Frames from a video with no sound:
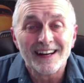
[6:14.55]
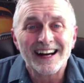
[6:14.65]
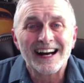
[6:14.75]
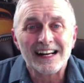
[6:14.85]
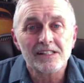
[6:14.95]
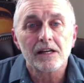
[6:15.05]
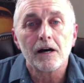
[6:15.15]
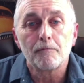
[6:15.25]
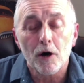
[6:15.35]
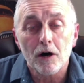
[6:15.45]
as a
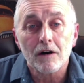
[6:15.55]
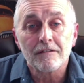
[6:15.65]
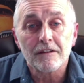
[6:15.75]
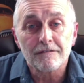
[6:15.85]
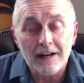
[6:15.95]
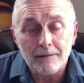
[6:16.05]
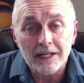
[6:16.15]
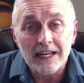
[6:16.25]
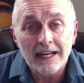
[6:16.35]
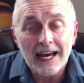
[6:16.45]
part of the family
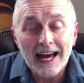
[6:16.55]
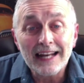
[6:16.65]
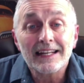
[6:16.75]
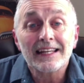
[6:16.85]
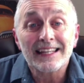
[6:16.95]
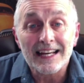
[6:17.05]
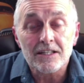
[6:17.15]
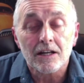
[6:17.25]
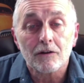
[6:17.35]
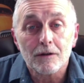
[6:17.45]
and get to
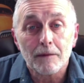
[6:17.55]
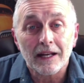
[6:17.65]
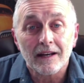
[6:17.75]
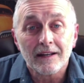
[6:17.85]
know you better.